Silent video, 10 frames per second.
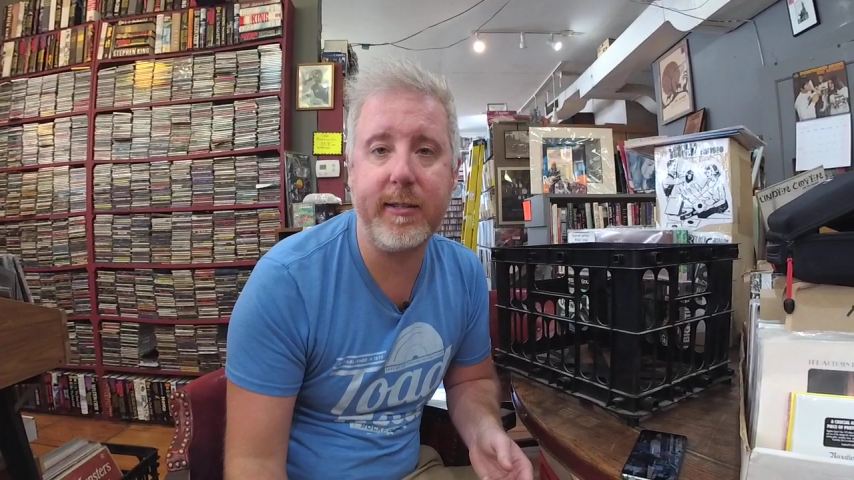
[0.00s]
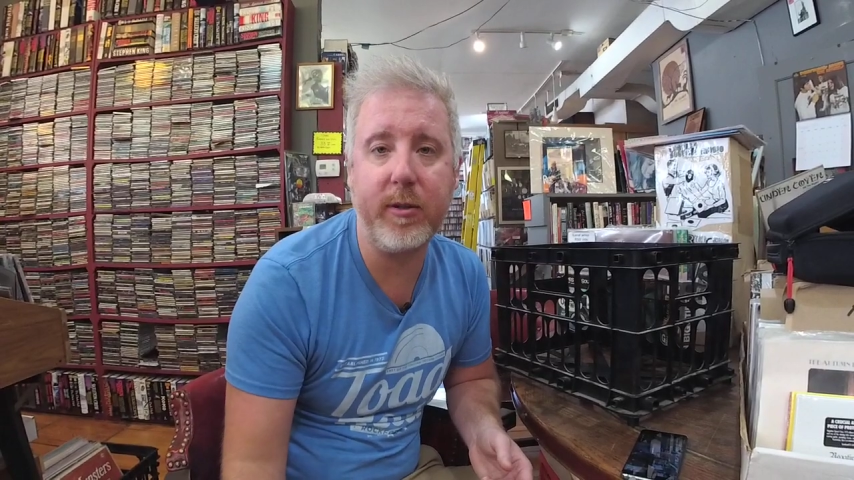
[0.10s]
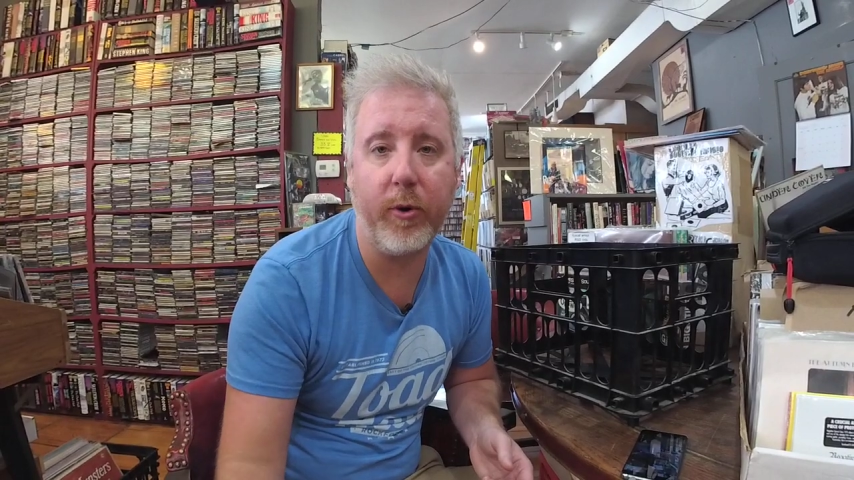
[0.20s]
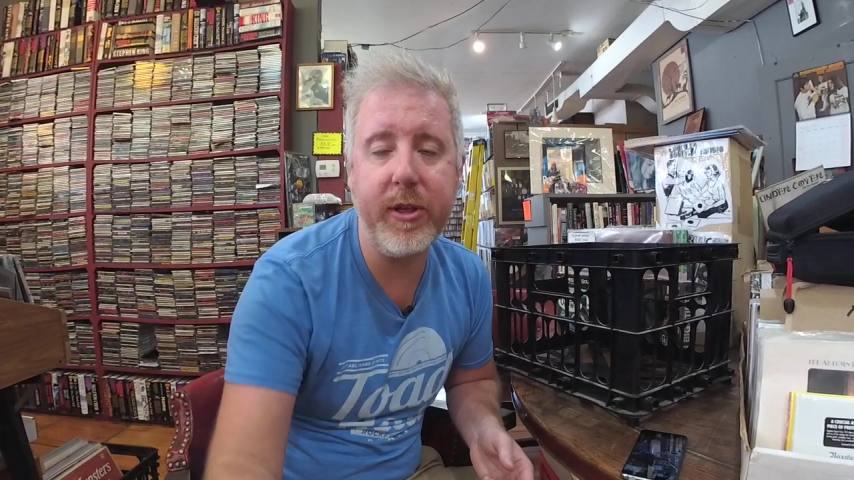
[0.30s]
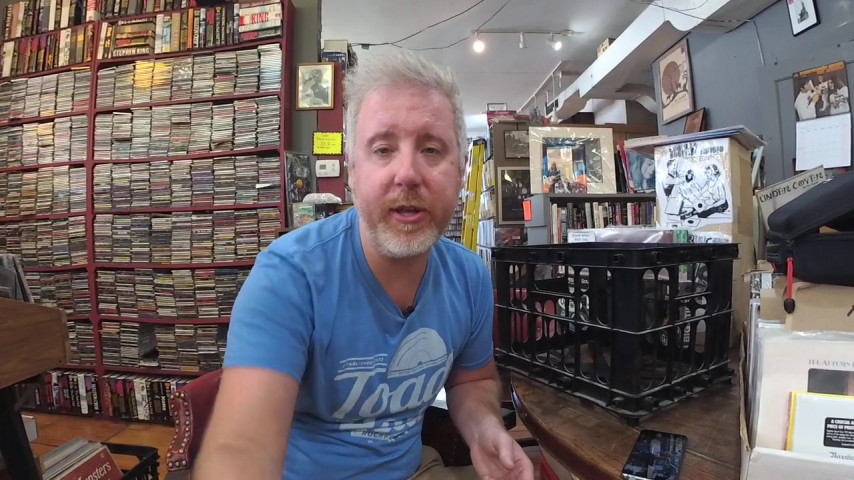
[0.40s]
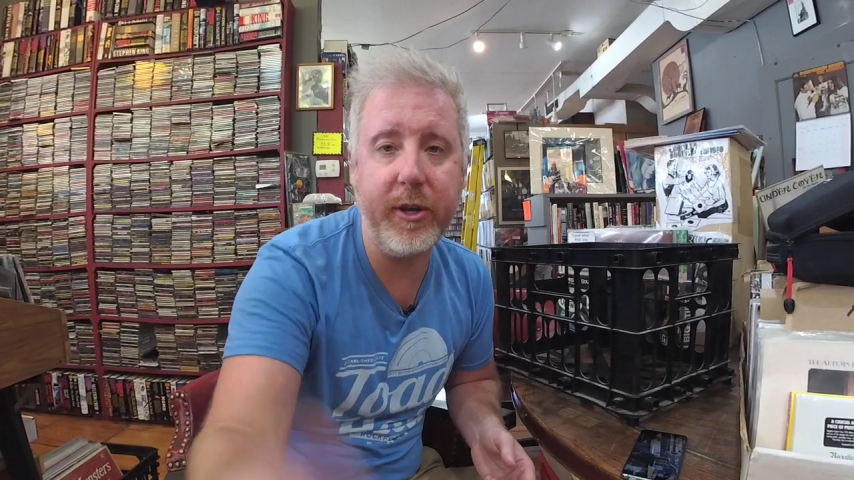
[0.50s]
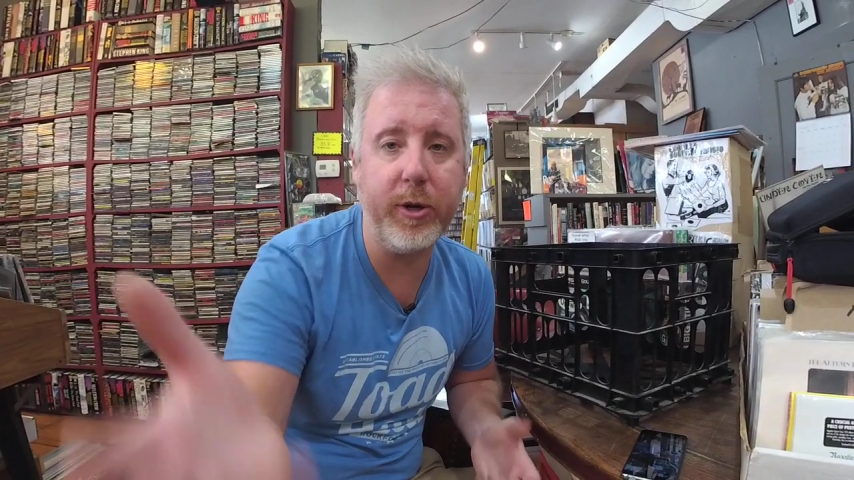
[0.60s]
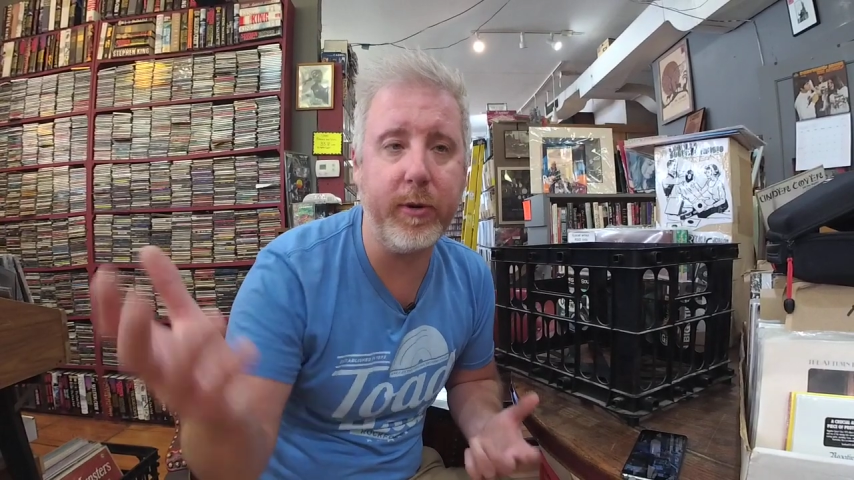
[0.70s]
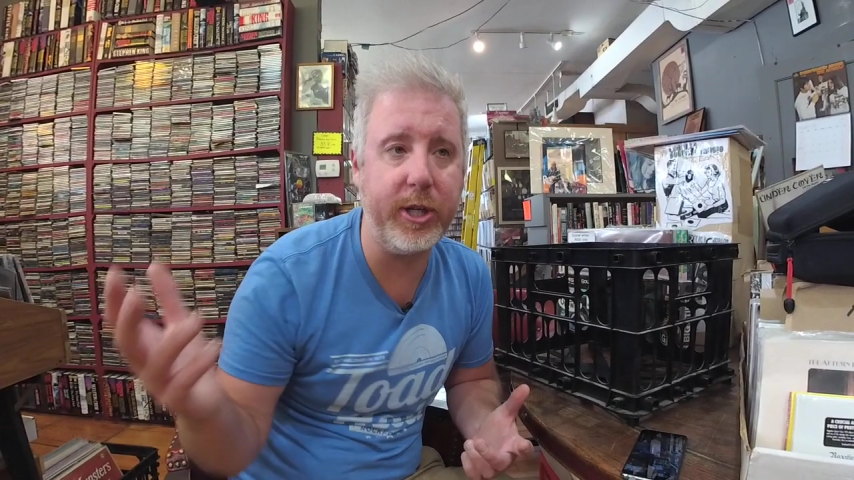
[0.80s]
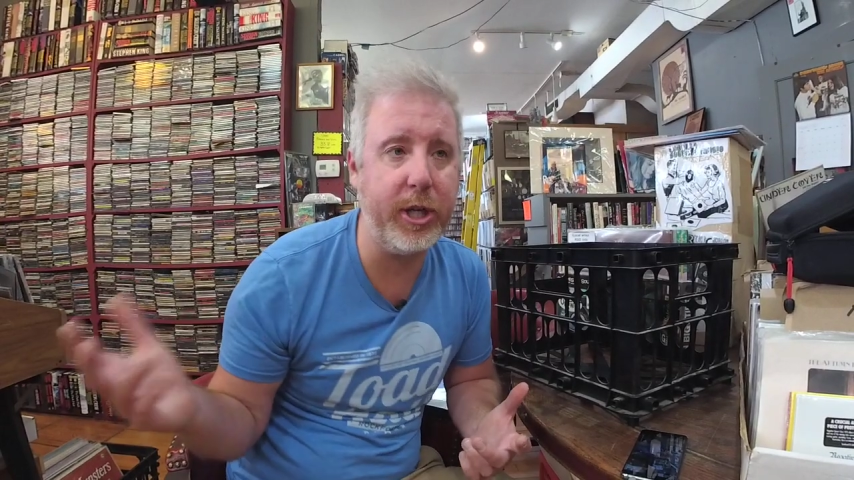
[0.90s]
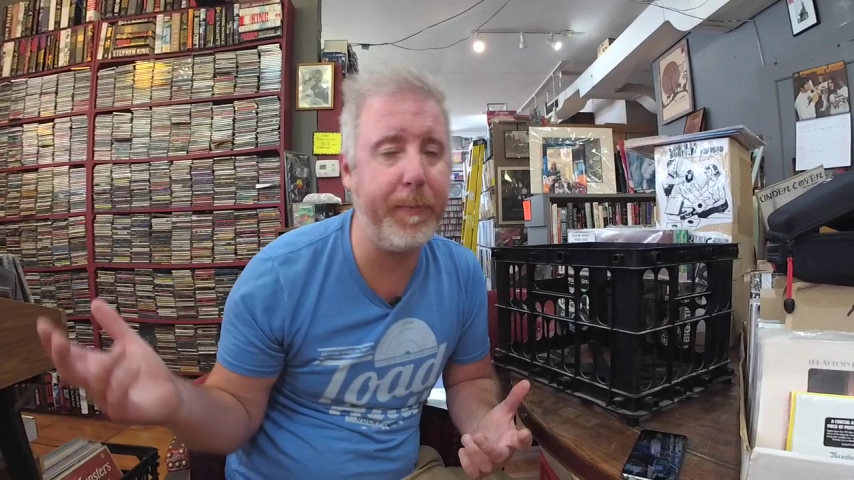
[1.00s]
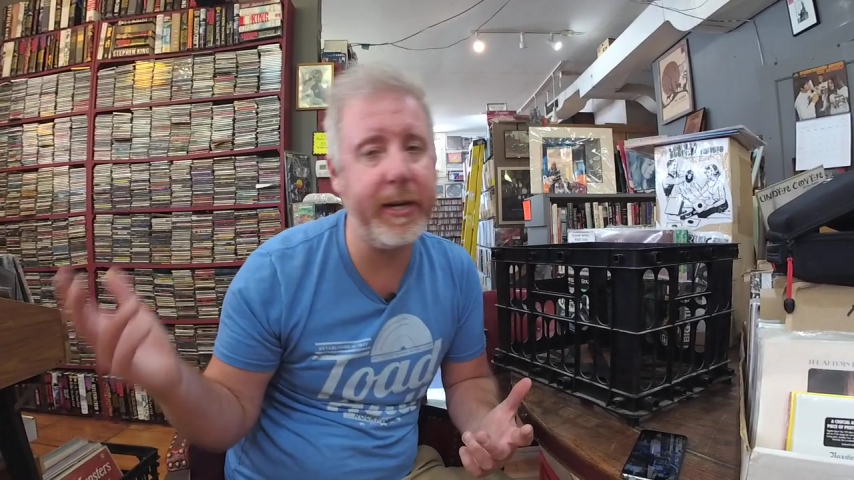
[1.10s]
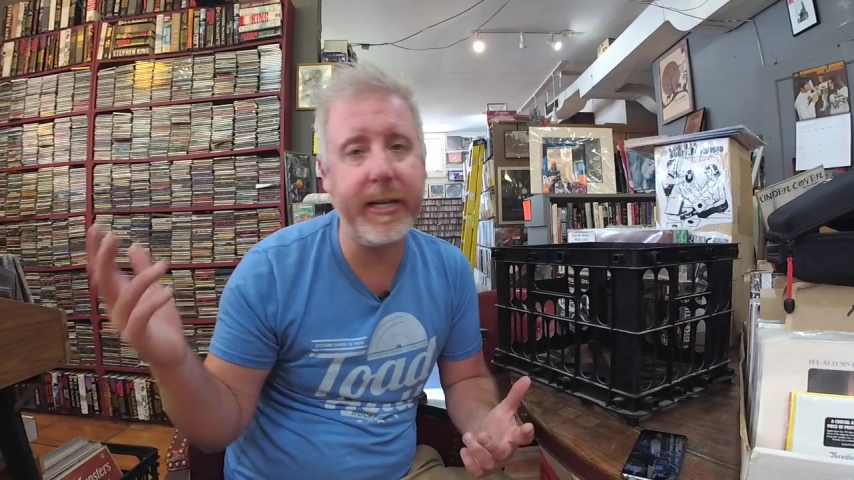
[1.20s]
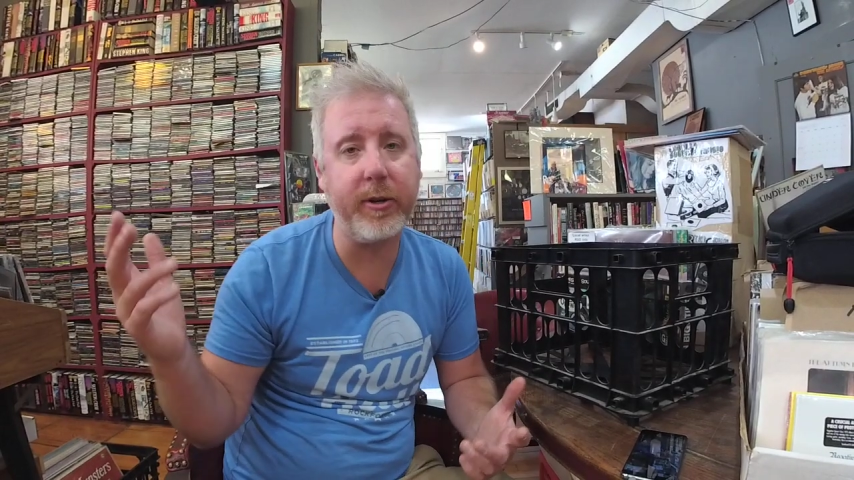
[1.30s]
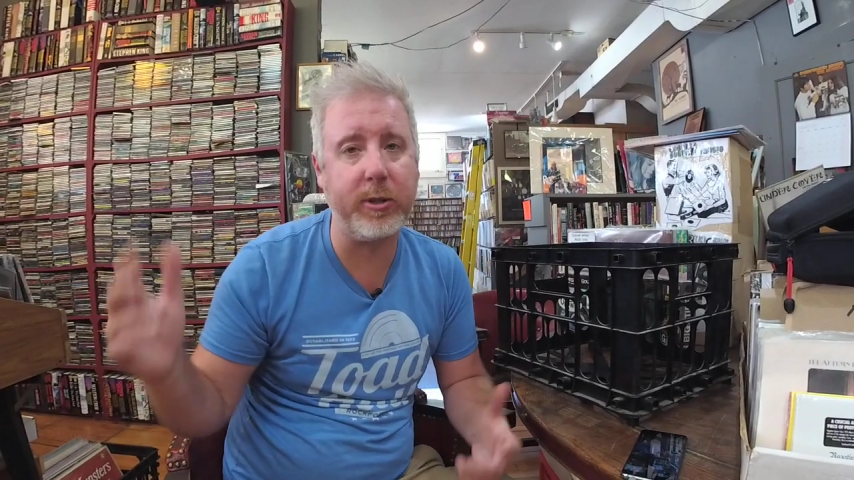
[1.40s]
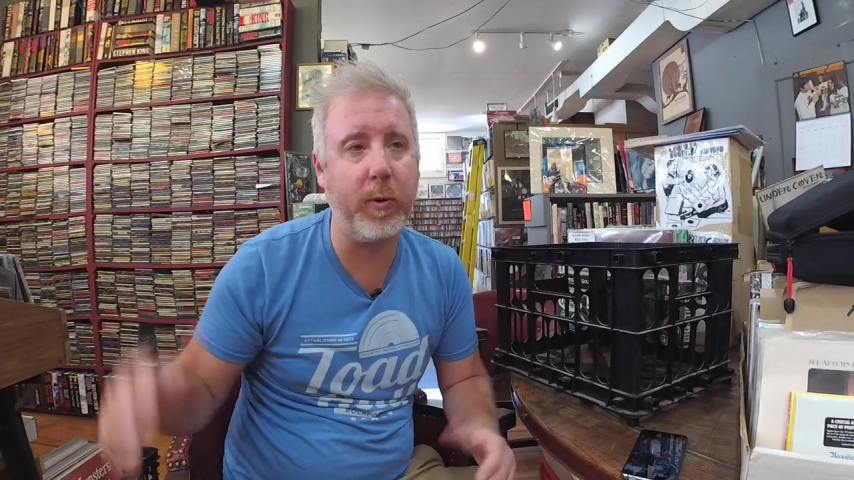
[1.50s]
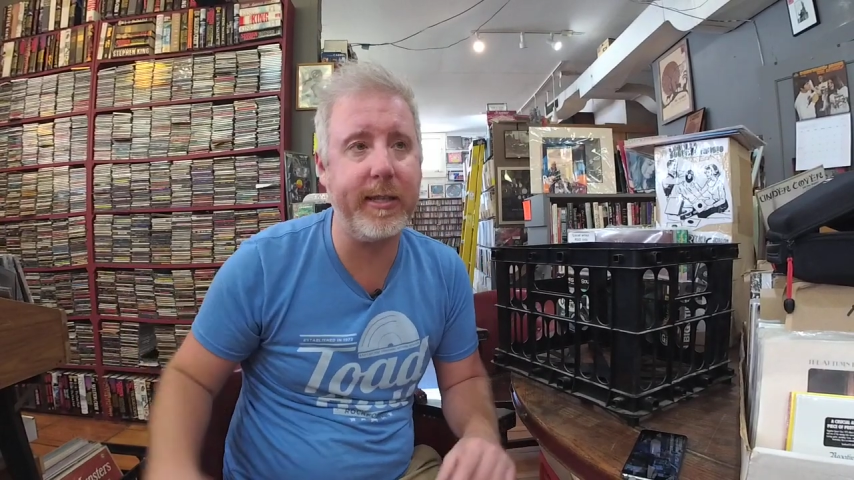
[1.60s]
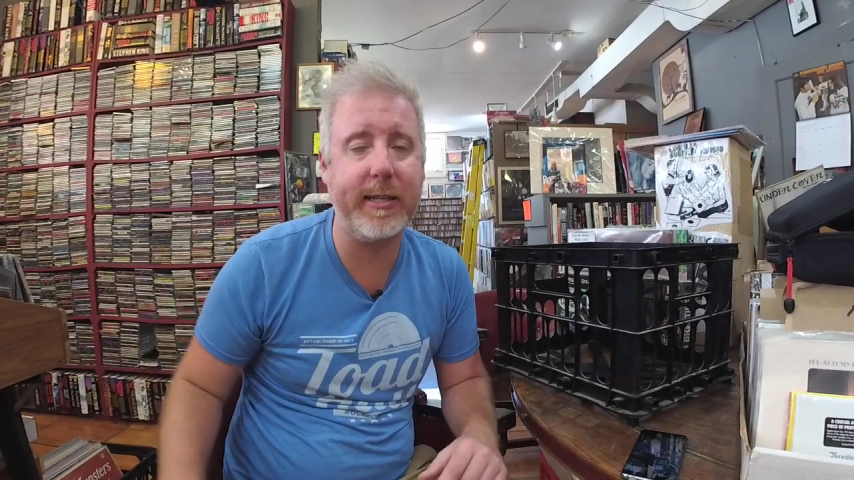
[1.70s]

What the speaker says: the only thing they're doing is shipping Eagles One